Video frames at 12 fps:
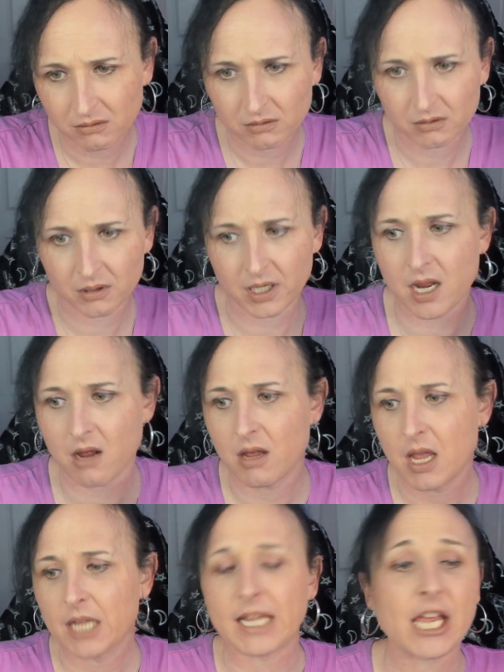
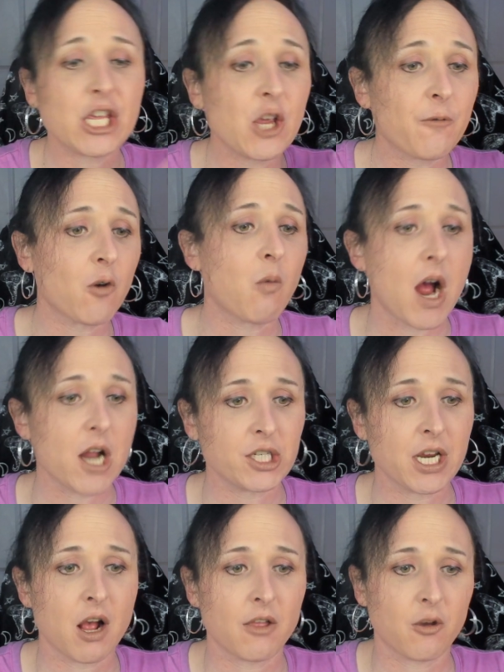Thank you for
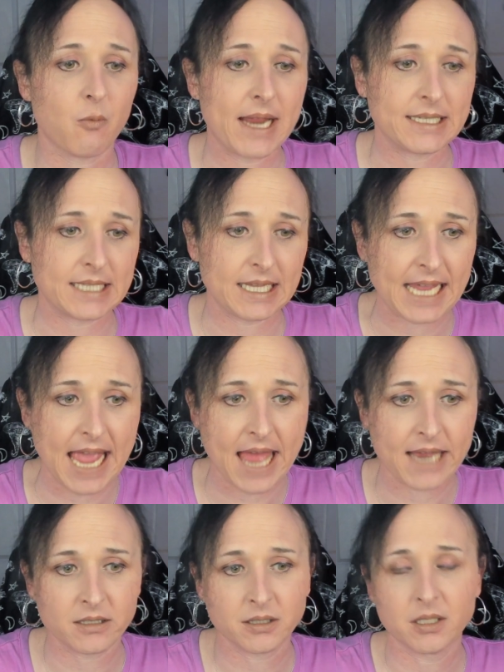watching all the way to the
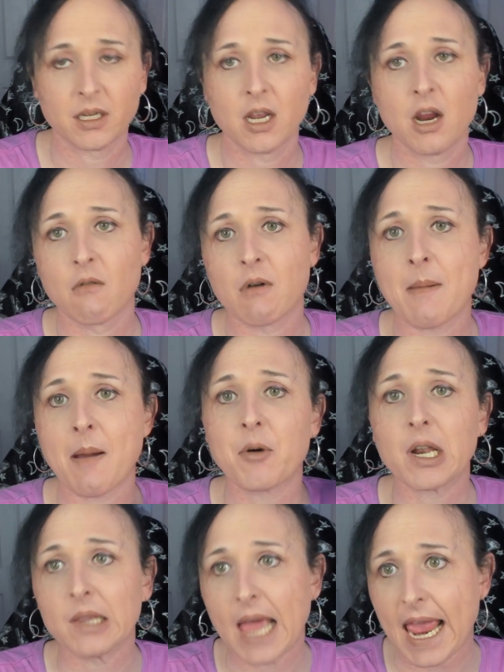end. Remember to
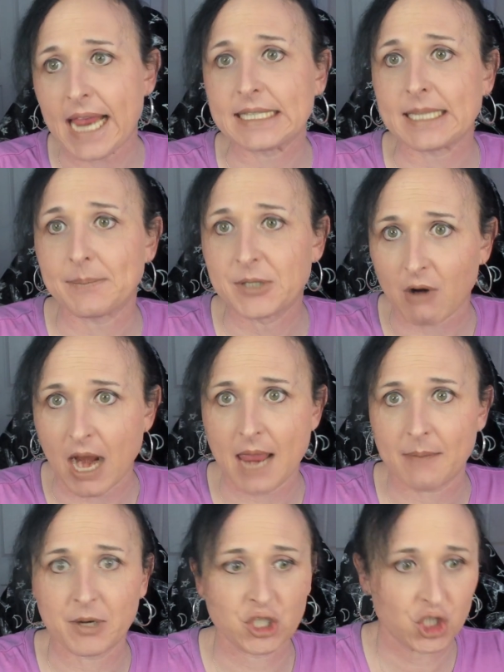like,
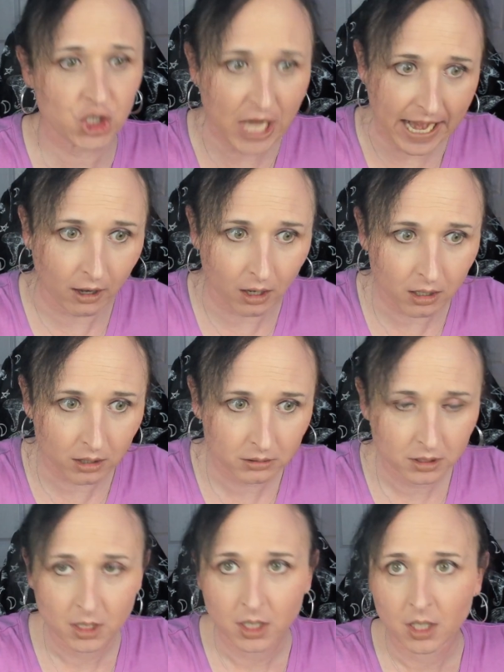subscribe, and share.
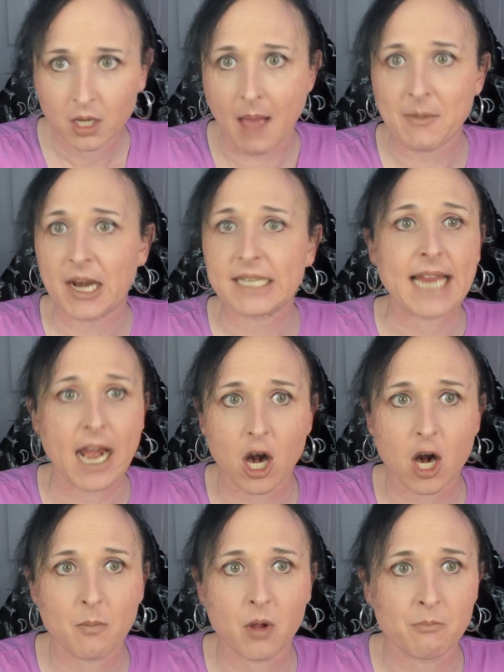I'm in a
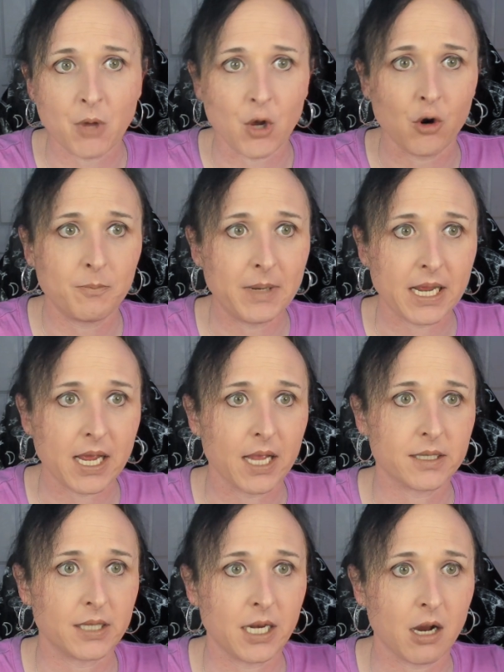terrible mood
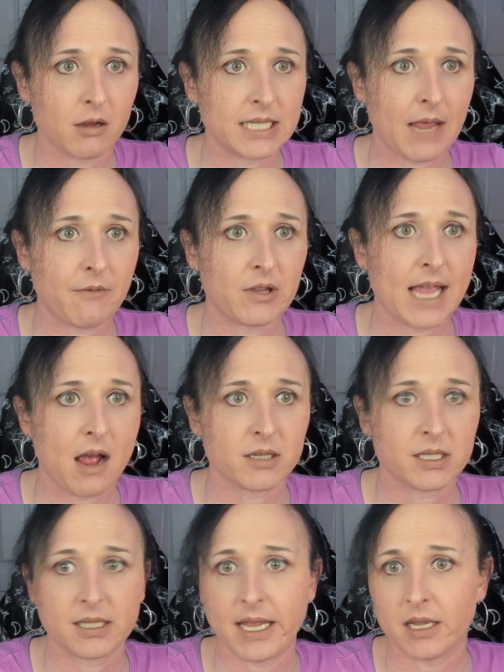because, 7th house
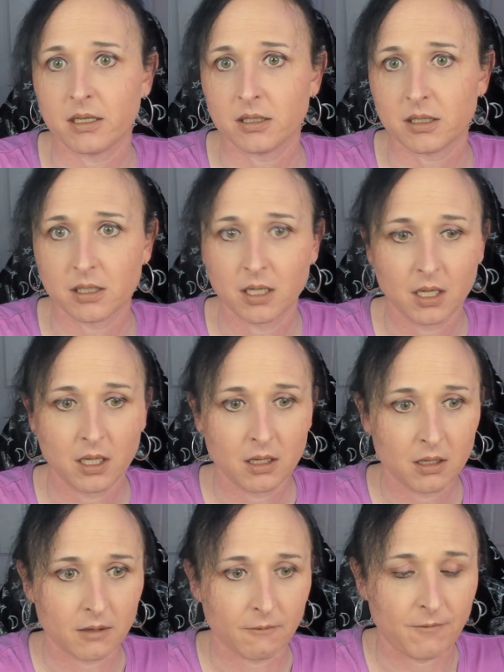things,
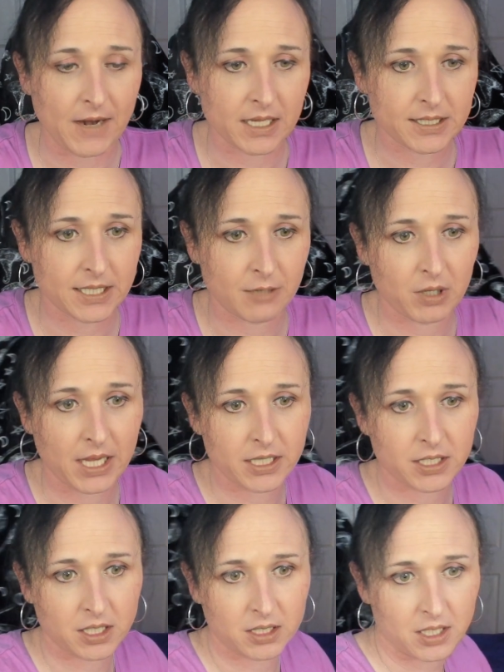Venus in
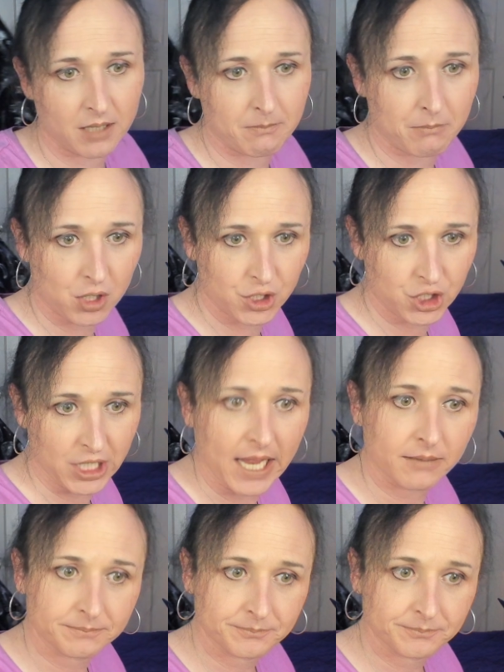relationship bullshit.